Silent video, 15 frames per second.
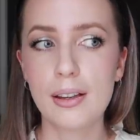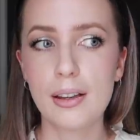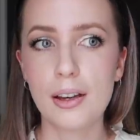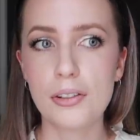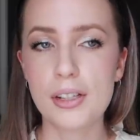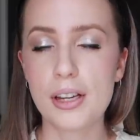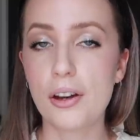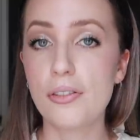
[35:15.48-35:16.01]
I'll
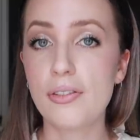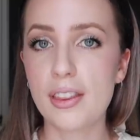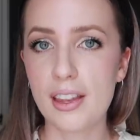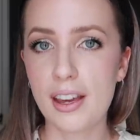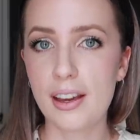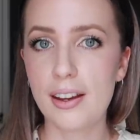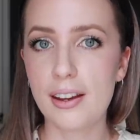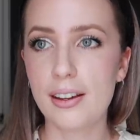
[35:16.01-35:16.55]
say over
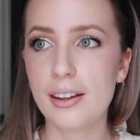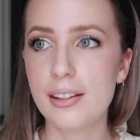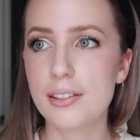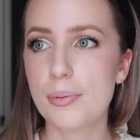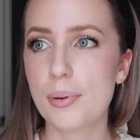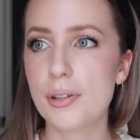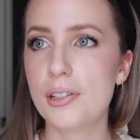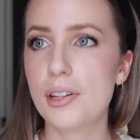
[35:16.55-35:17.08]
there as
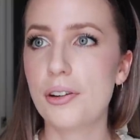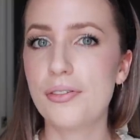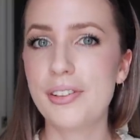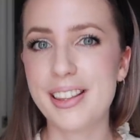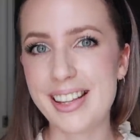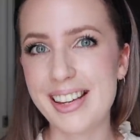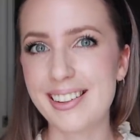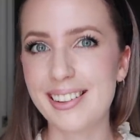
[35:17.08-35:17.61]
opposed to over
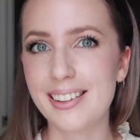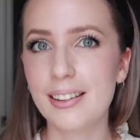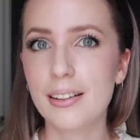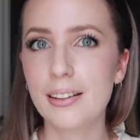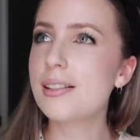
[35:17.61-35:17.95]
there.